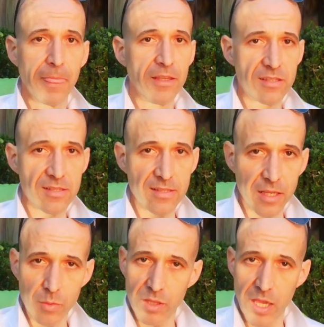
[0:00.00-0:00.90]
stick
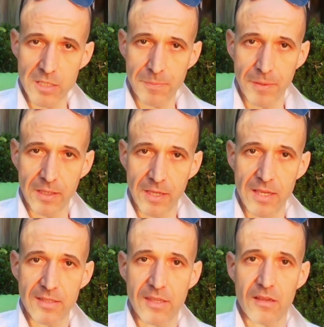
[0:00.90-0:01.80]
with the
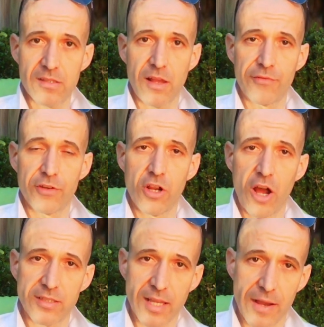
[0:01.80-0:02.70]
SPDs. Get yourself a
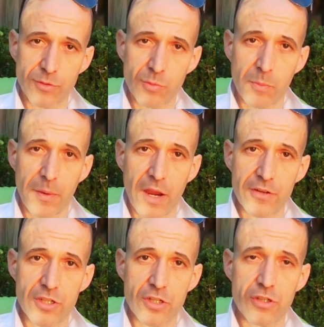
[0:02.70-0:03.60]
nice, comfortable pair of
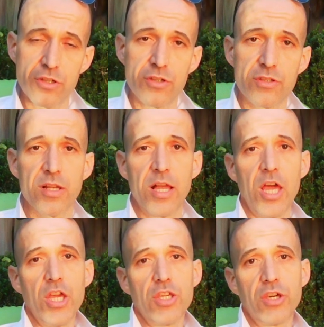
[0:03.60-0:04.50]
shoes.
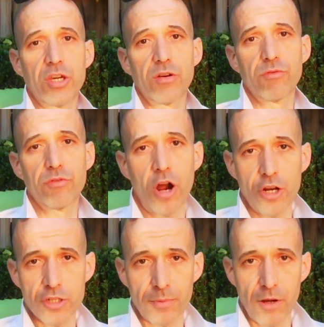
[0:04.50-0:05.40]
You can
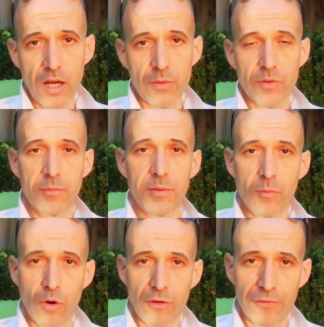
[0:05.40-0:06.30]
ride your bike with a bit
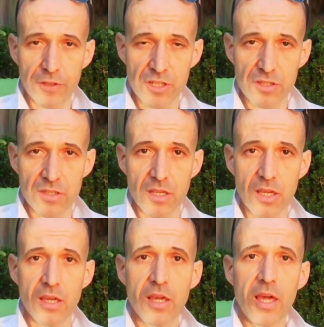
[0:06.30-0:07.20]
more
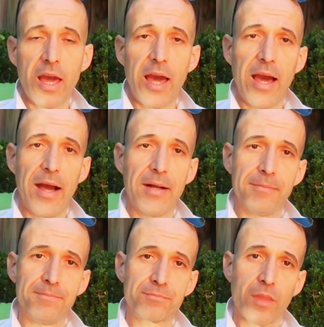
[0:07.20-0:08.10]
efficiency,
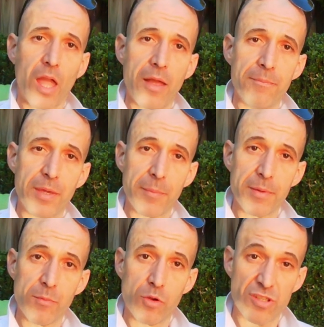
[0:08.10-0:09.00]
be a bit more